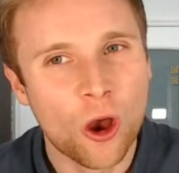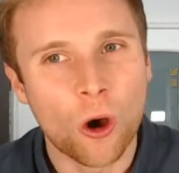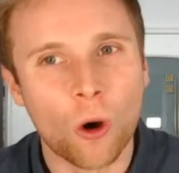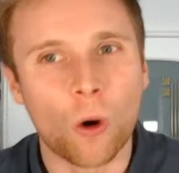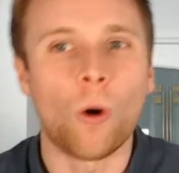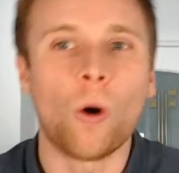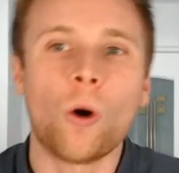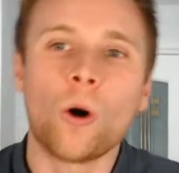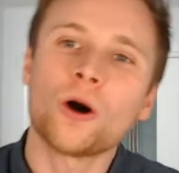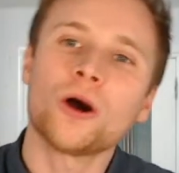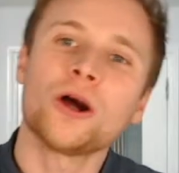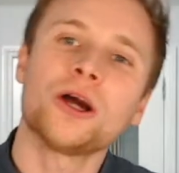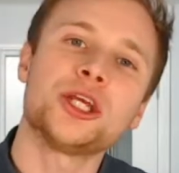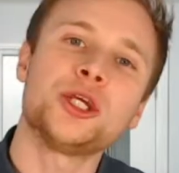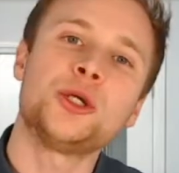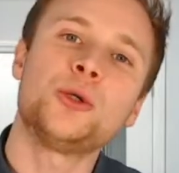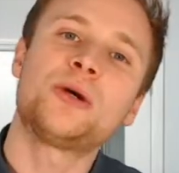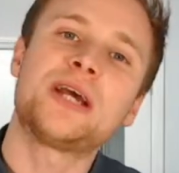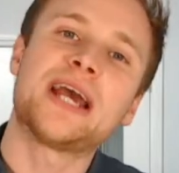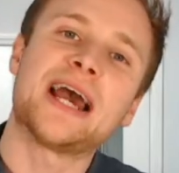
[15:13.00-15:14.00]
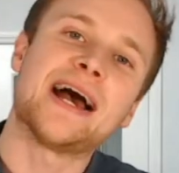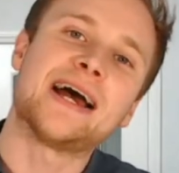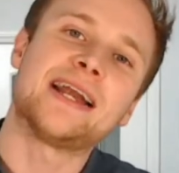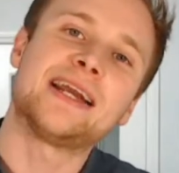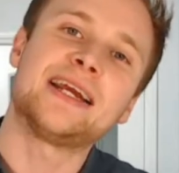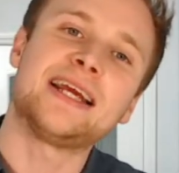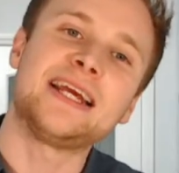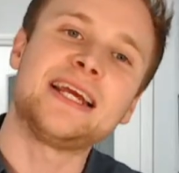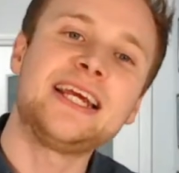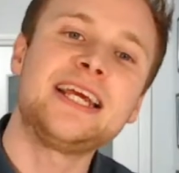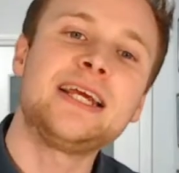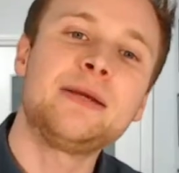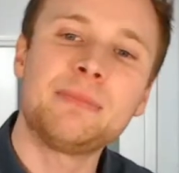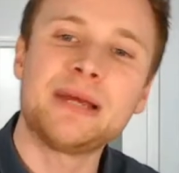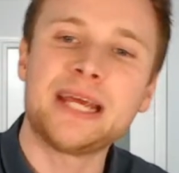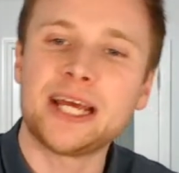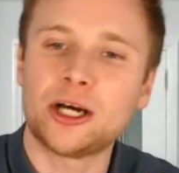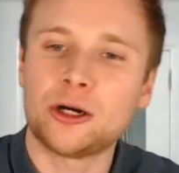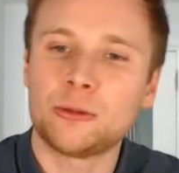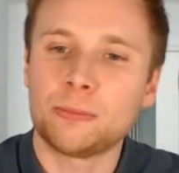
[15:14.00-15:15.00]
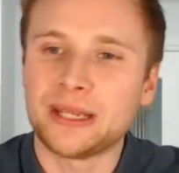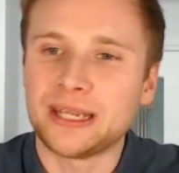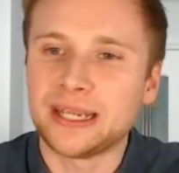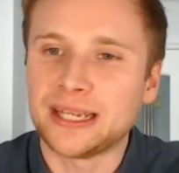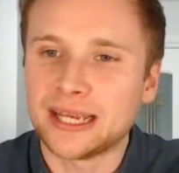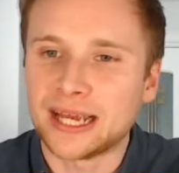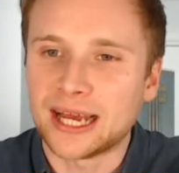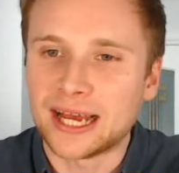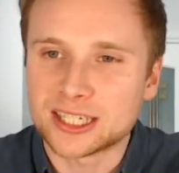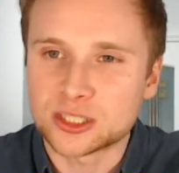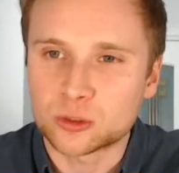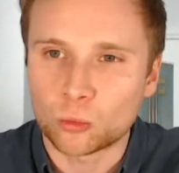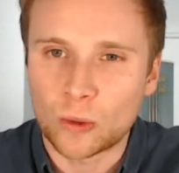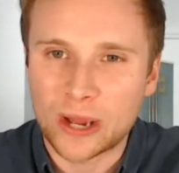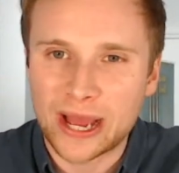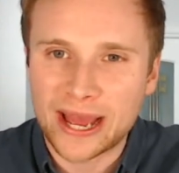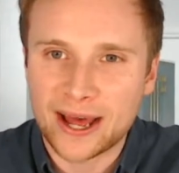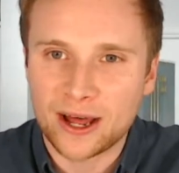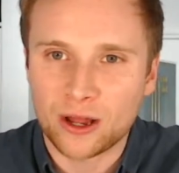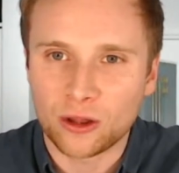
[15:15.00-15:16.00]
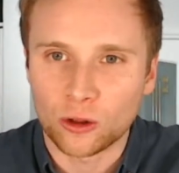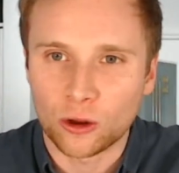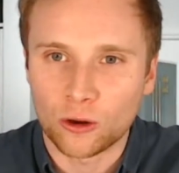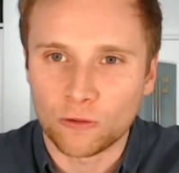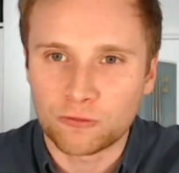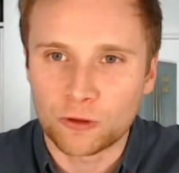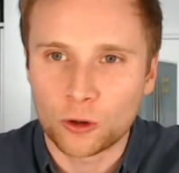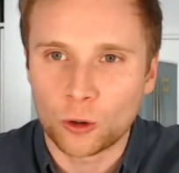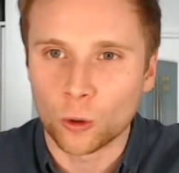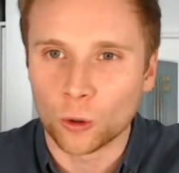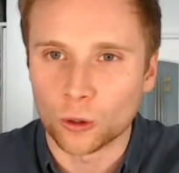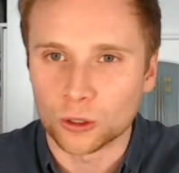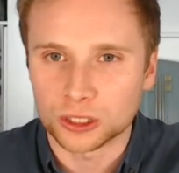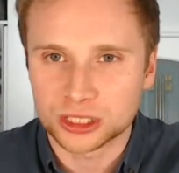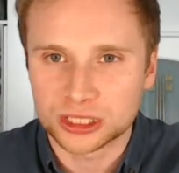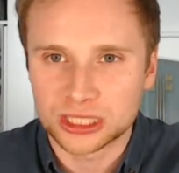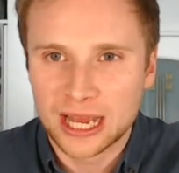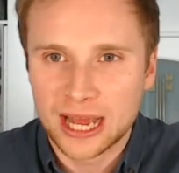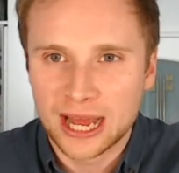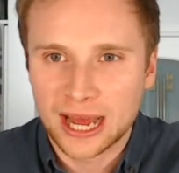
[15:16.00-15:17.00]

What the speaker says: or you can email me as well, of course.